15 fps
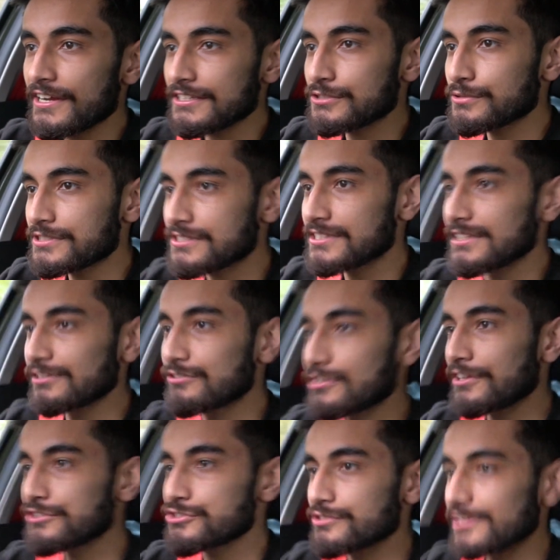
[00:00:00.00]
twisty
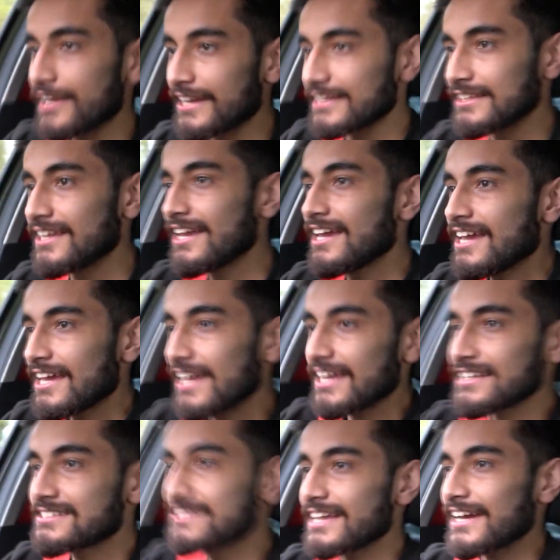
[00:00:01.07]
country lane,
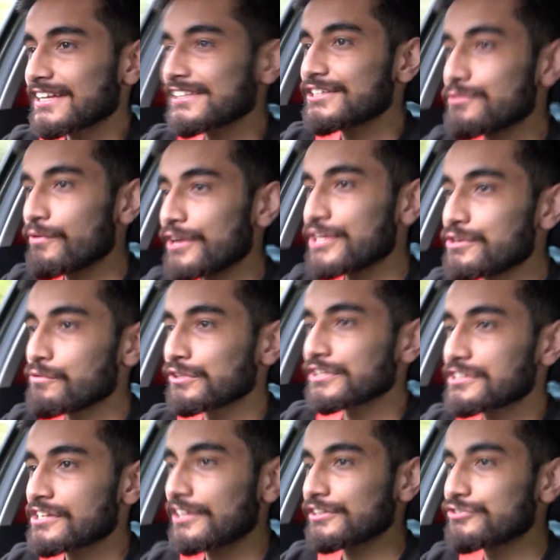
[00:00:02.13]
exactly where you want
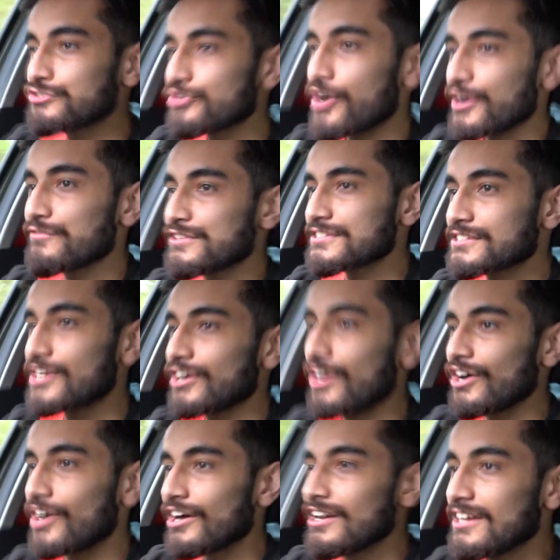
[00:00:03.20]
to kind of drive this
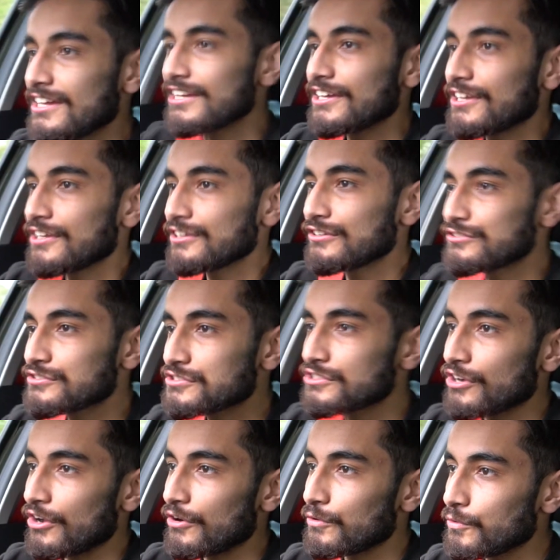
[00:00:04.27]
car, you just
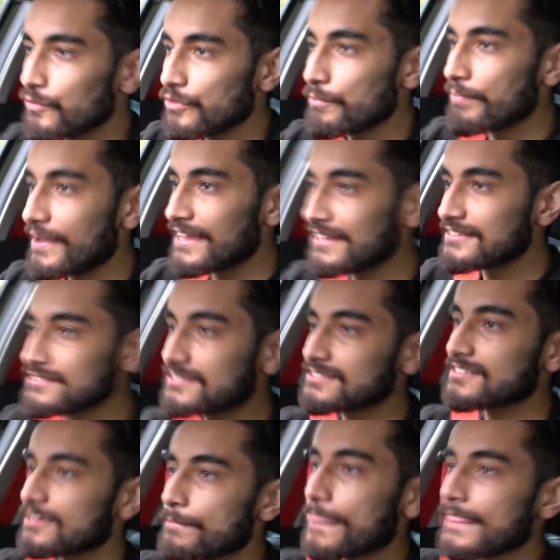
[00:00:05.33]
got all the bends.
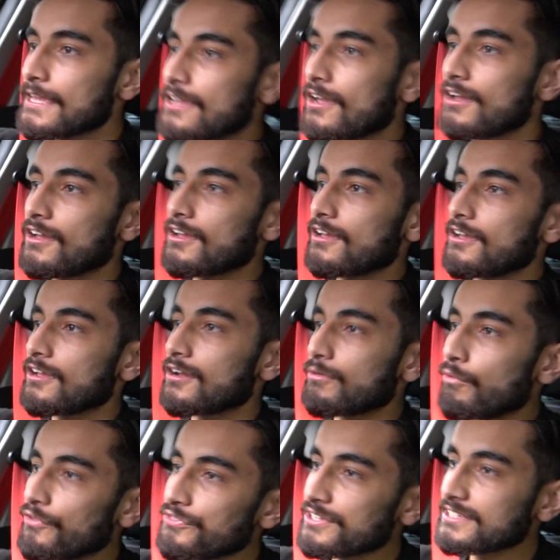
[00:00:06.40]

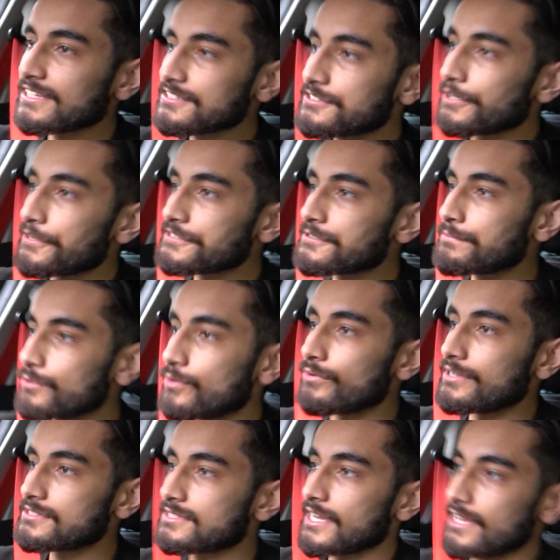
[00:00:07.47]
One thing that's noticeable
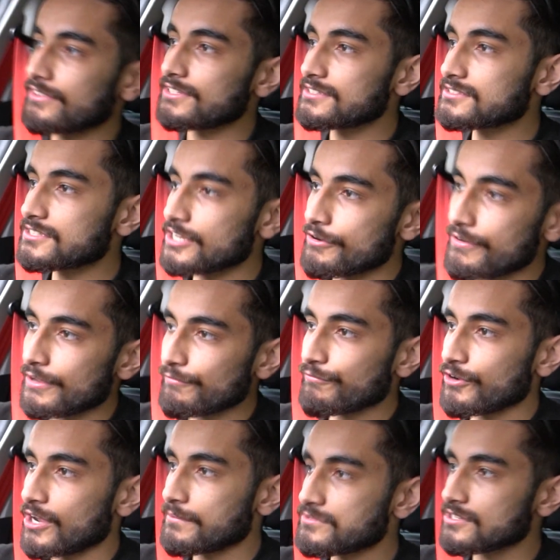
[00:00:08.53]
is that the steering
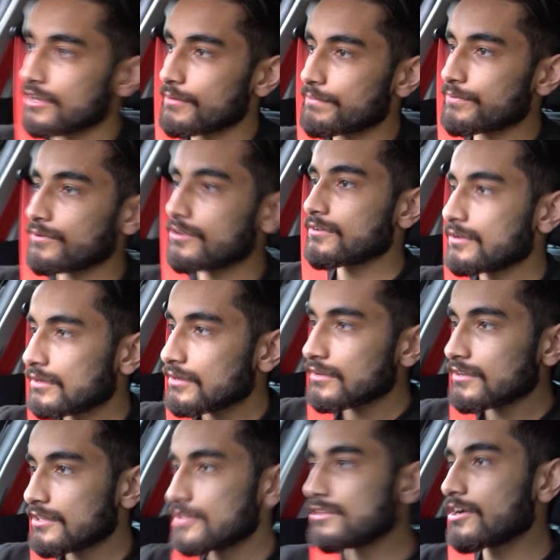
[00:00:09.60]
firms up
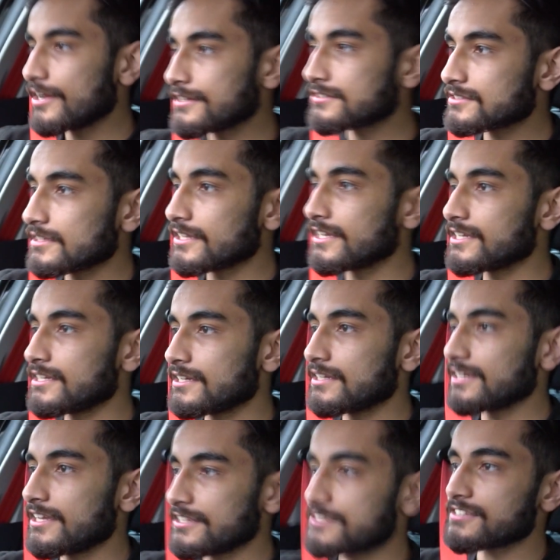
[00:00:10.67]
nicely.
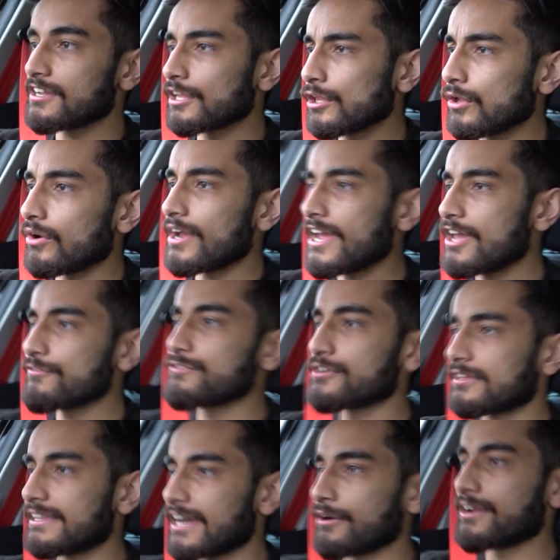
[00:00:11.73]
It's a lot
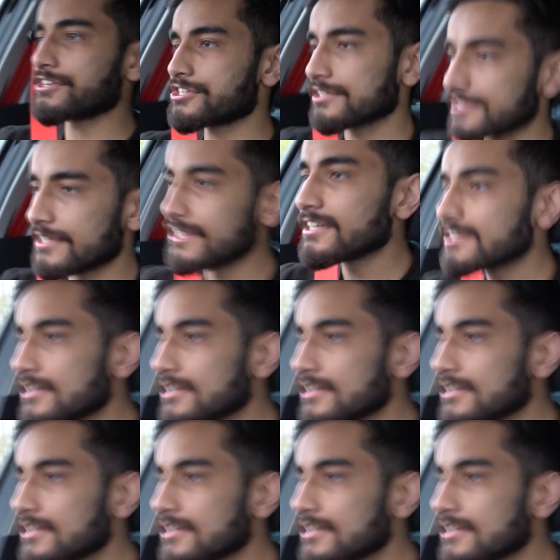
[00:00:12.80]
heavier now actually.